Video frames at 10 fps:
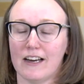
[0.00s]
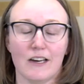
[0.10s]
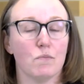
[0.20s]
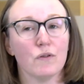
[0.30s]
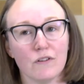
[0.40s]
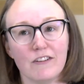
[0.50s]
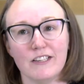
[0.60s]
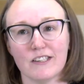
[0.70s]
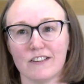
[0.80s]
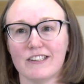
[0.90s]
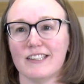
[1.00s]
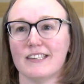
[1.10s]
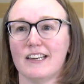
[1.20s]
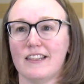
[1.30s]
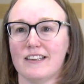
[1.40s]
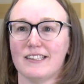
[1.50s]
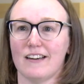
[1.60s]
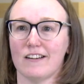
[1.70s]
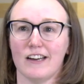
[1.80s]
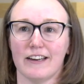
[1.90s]
improving services in this
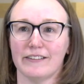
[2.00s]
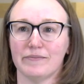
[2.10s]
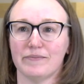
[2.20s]
area.